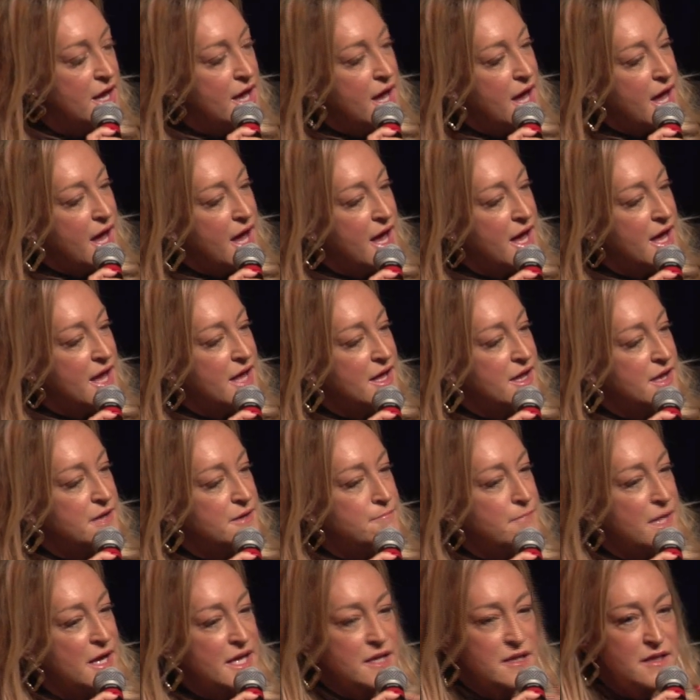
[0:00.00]
And
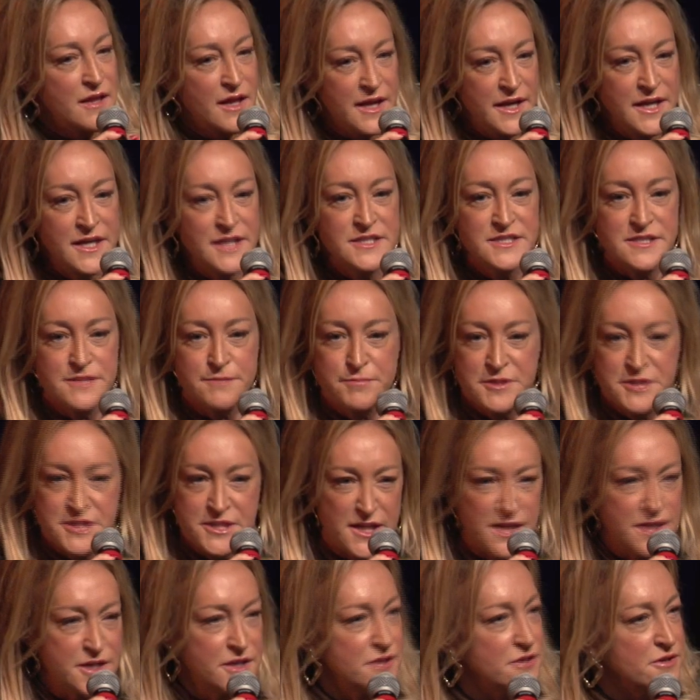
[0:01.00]
my clients in
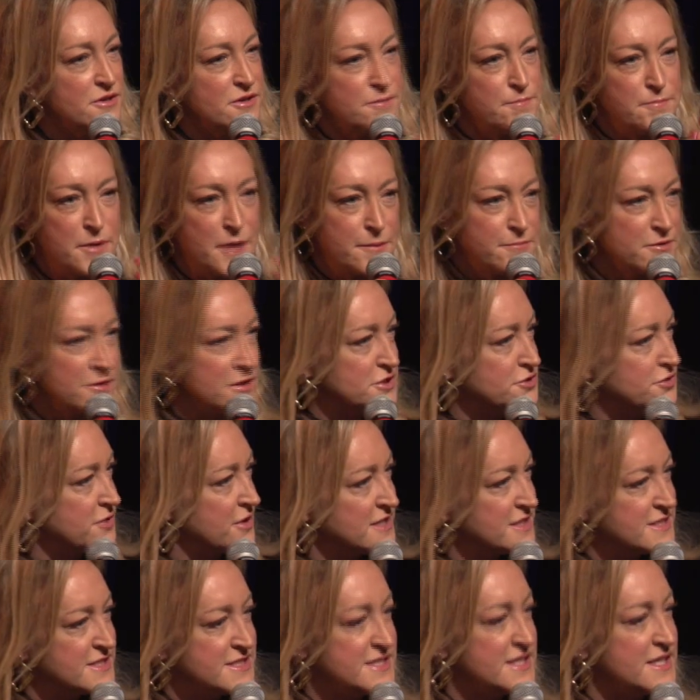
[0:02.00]
particular, publicly
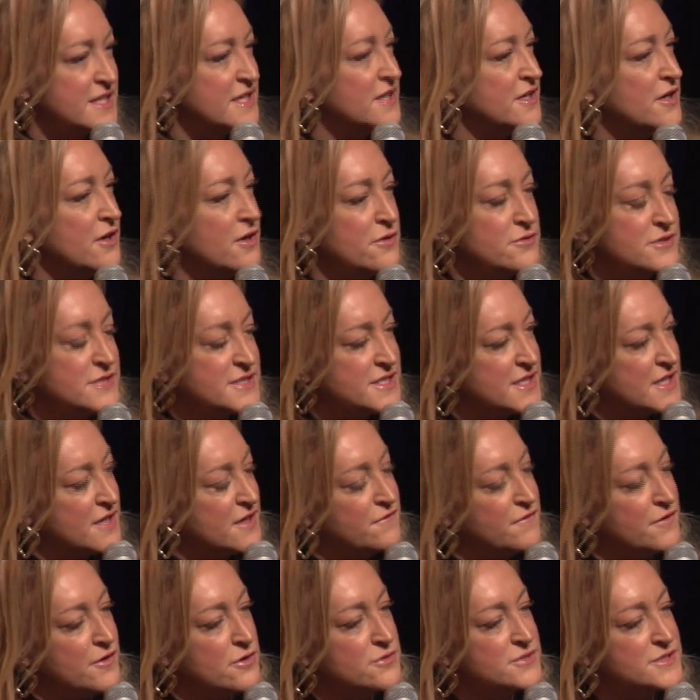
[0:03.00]
traded CEOs,
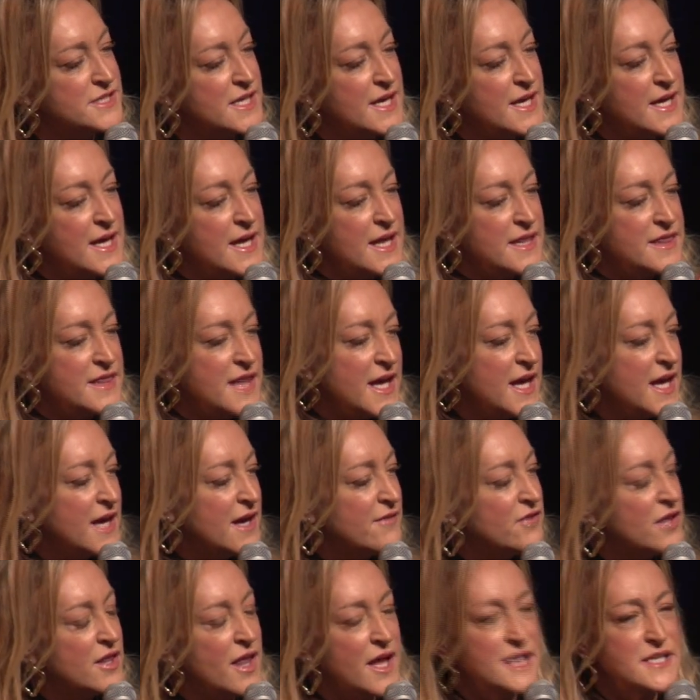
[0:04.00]
CFOs, they have
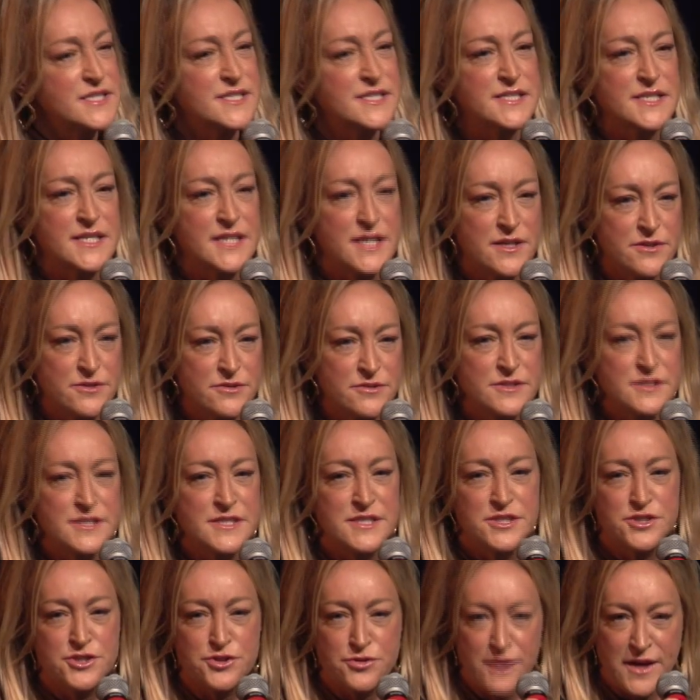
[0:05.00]
a lot of skills
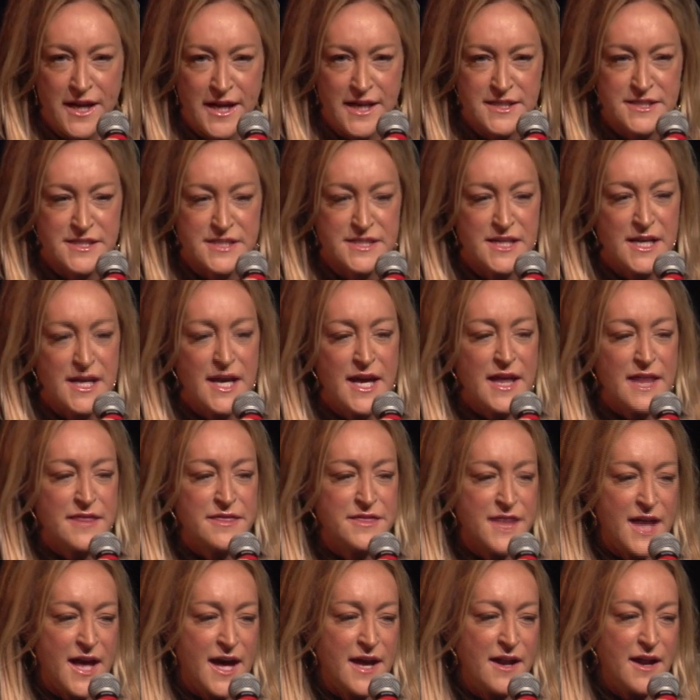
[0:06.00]
and traits
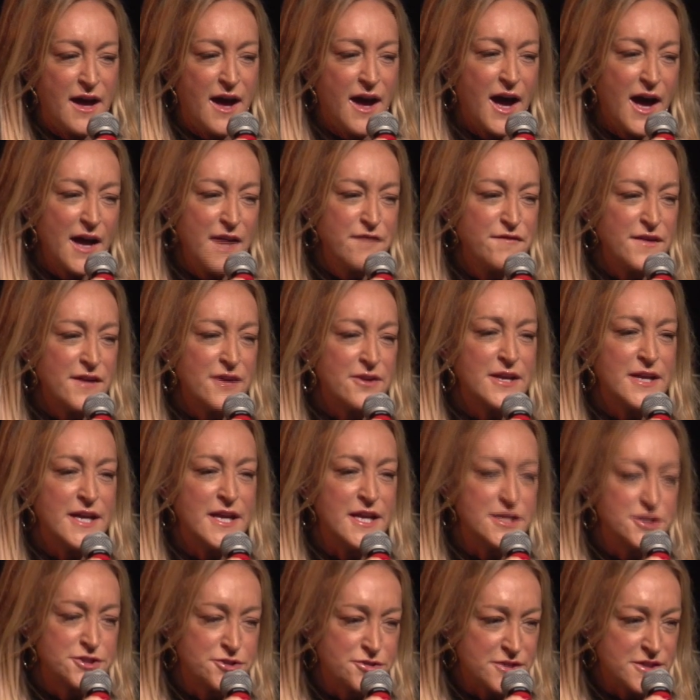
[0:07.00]
that I found
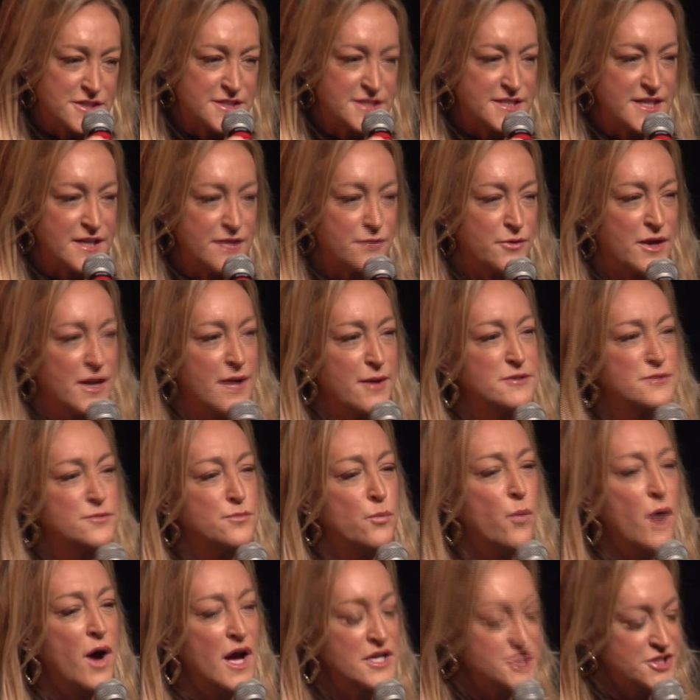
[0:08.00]
interesting when I was
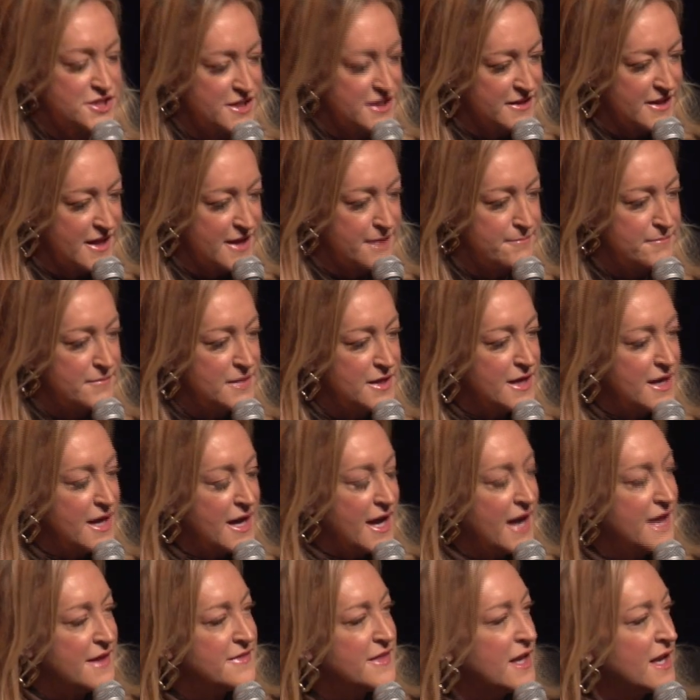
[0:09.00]
watching them.
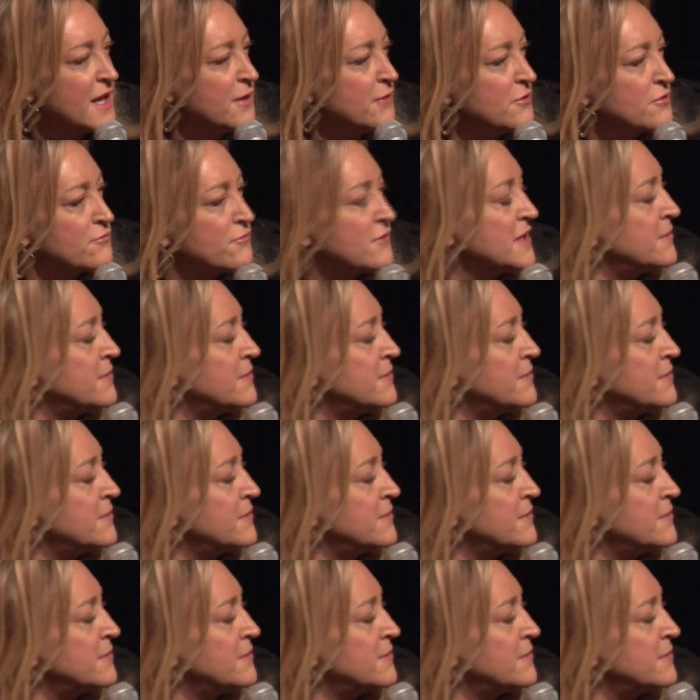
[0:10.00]
And then I would read